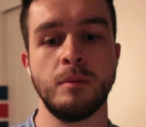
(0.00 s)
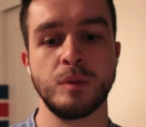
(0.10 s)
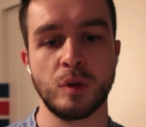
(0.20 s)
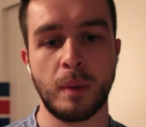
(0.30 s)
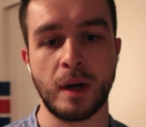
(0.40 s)

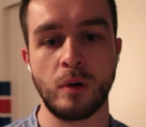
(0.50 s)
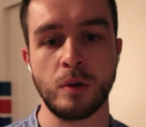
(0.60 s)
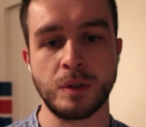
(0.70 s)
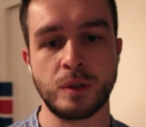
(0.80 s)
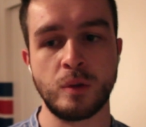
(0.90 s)
So my
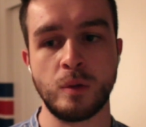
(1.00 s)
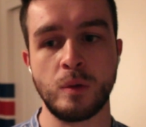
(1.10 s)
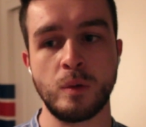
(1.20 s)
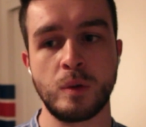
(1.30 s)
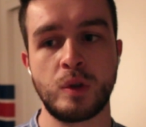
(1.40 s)
goal is to
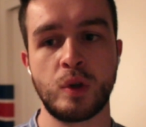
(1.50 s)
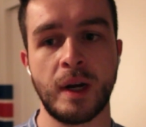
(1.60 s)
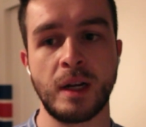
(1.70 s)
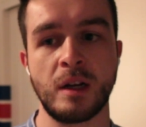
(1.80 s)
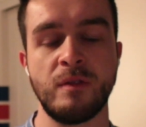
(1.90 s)
try
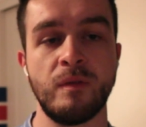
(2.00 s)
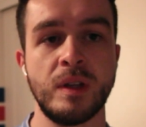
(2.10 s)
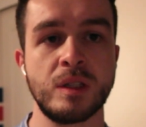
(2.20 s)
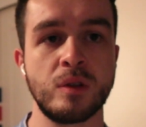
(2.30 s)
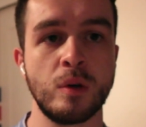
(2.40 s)
and
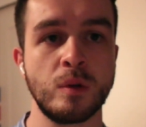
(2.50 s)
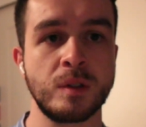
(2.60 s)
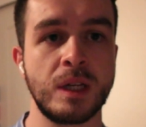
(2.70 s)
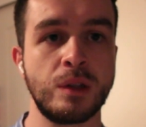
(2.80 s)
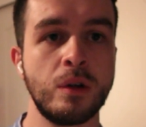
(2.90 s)
convince those
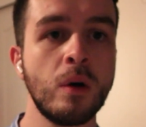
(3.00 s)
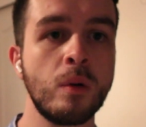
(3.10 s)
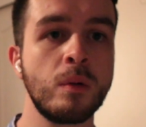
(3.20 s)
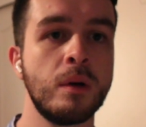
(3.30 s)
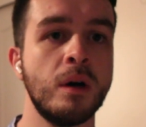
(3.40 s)
that
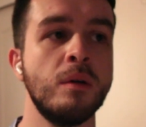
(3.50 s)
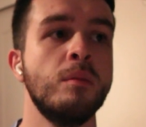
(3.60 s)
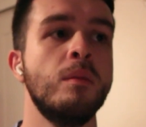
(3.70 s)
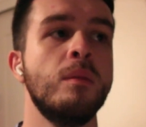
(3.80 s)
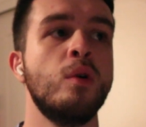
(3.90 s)
don't,
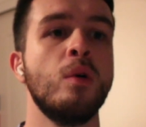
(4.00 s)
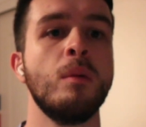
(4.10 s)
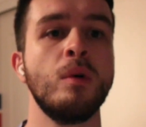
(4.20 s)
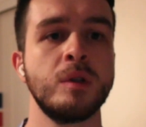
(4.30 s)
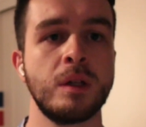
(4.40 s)
who are
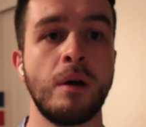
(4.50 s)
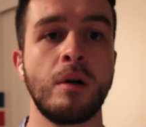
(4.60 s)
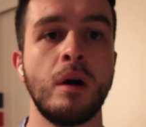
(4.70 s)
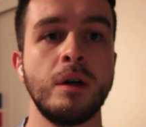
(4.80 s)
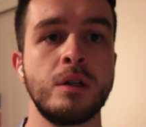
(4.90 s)
more style
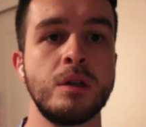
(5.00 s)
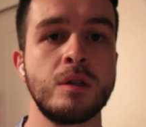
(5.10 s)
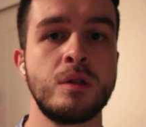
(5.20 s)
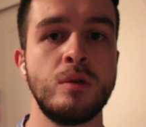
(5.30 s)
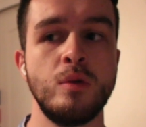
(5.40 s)

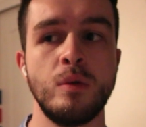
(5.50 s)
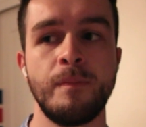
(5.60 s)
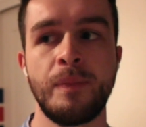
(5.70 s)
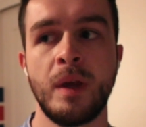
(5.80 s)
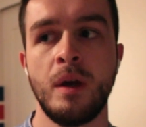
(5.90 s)
conscious, to
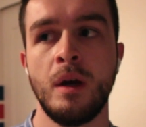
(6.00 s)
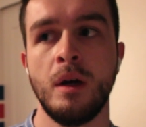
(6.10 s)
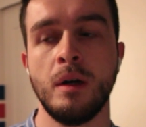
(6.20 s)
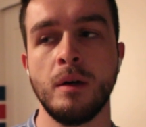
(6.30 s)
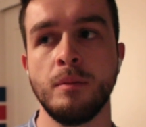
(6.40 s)

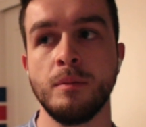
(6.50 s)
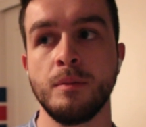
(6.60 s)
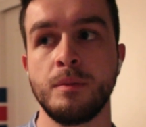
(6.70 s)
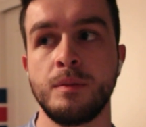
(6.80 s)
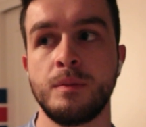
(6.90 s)

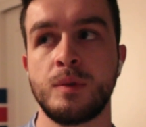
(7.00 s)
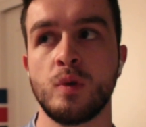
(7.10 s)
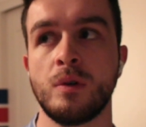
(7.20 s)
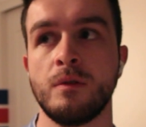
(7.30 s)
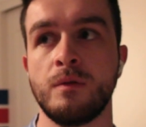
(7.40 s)

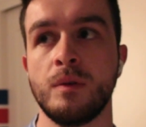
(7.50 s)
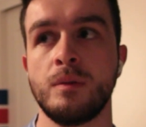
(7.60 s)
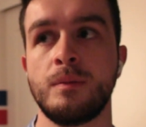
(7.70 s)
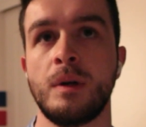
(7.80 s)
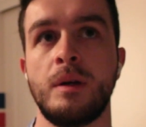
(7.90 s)
sort of
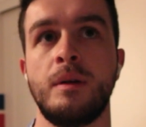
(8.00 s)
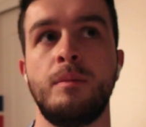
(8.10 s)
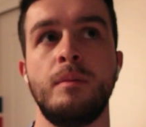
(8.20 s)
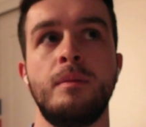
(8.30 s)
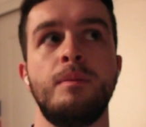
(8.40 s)

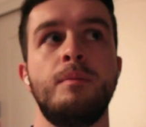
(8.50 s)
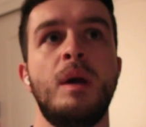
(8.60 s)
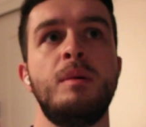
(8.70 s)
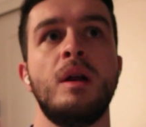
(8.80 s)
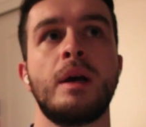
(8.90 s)

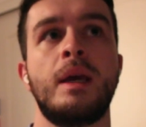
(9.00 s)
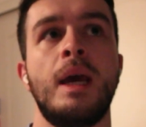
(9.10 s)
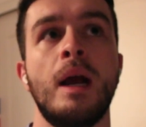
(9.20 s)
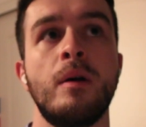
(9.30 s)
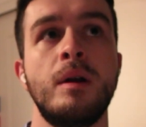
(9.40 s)
maybe not
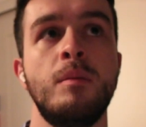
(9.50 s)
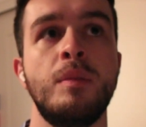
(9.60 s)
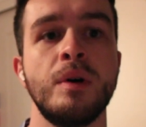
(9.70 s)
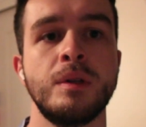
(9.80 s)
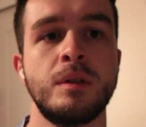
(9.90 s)
carry,
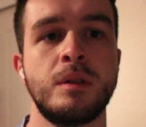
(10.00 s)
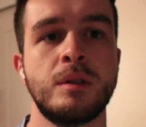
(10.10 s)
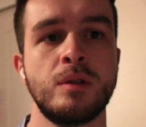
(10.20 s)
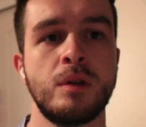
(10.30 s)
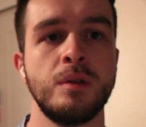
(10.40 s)
but
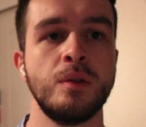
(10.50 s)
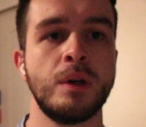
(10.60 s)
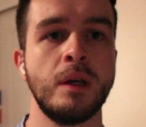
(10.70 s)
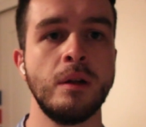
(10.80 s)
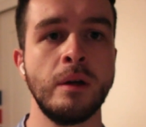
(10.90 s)
start to
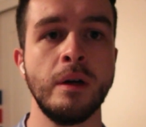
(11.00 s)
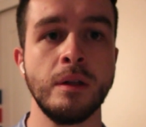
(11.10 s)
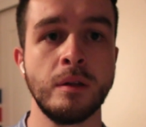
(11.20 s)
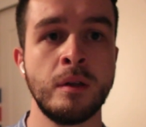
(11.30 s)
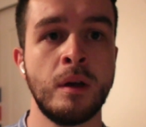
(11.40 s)
look into guns.